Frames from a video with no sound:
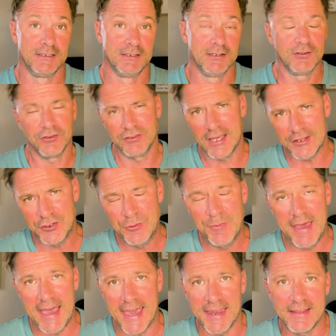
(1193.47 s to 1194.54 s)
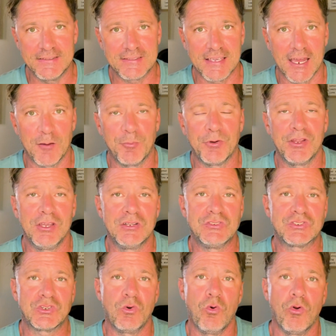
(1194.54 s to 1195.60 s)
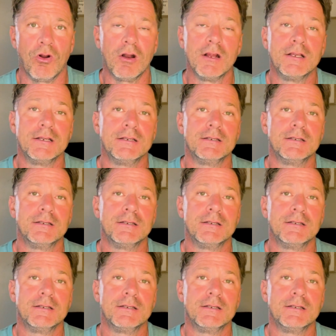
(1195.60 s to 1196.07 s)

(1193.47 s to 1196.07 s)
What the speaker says: So it's not too bad. It's got a pretty good score